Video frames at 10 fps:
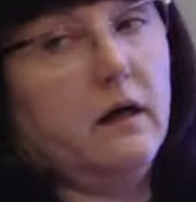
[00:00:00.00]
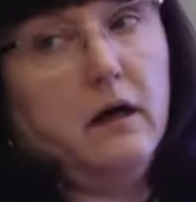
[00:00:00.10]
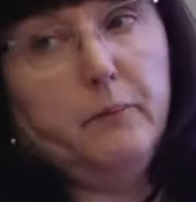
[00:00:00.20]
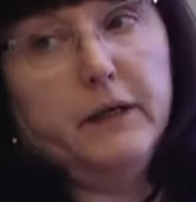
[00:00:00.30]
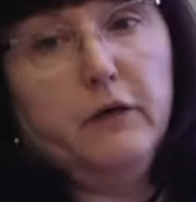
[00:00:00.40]

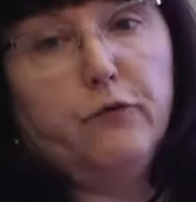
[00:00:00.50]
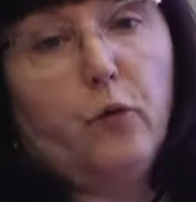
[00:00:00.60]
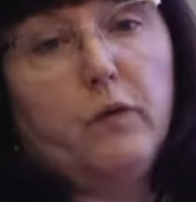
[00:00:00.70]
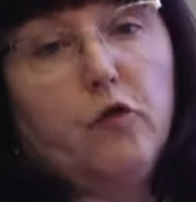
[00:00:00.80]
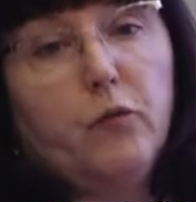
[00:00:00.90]
company
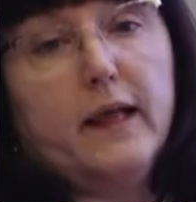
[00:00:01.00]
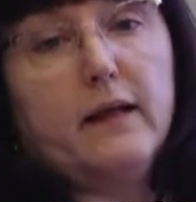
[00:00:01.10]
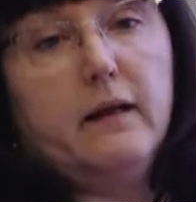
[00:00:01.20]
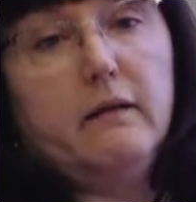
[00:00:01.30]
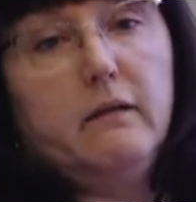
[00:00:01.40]
from
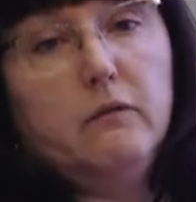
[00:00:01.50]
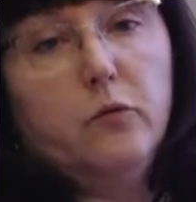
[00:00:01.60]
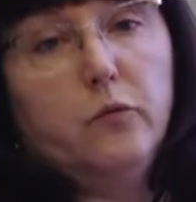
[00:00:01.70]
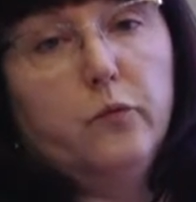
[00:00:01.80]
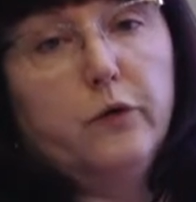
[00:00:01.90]
Switzerland
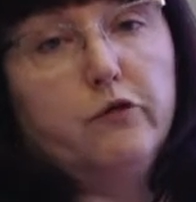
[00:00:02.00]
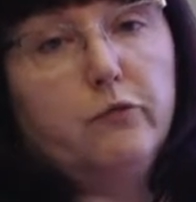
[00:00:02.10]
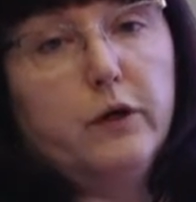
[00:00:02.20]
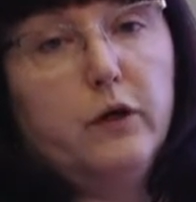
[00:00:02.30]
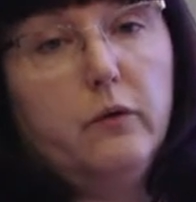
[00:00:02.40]
which
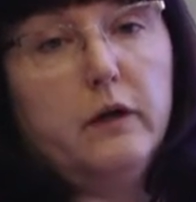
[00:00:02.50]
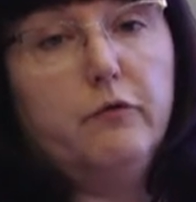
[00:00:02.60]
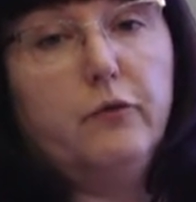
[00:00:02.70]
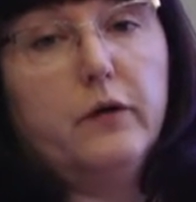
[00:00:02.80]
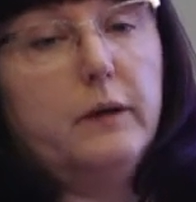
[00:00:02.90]
were
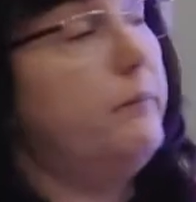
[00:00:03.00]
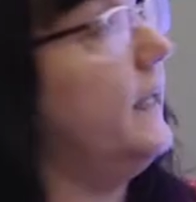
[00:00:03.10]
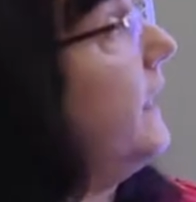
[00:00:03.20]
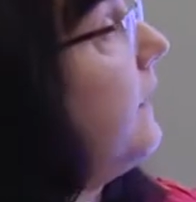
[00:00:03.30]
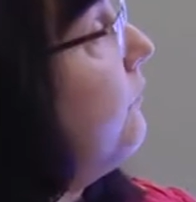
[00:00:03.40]
looking for a place